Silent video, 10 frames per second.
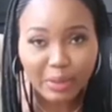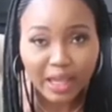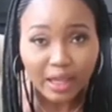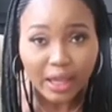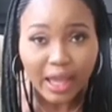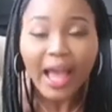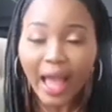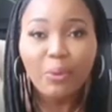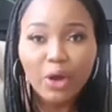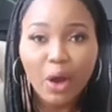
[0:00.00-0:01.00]
me,
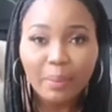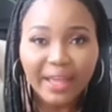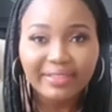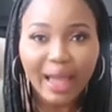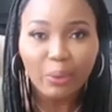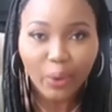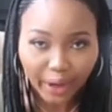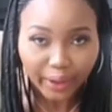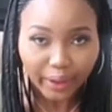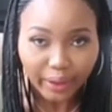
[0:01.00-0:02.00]
how we gonna make that
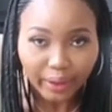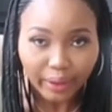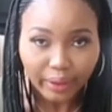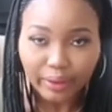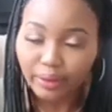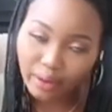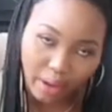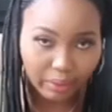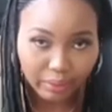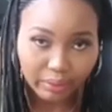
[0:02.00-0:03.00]
work?
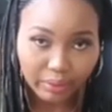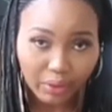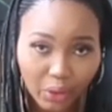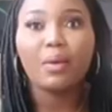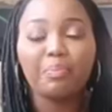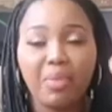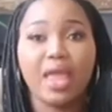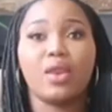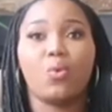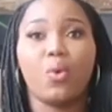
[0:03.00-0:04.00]
No.
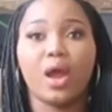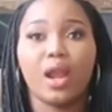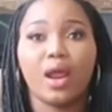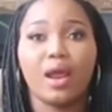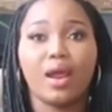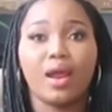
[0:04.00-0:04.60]
Main one,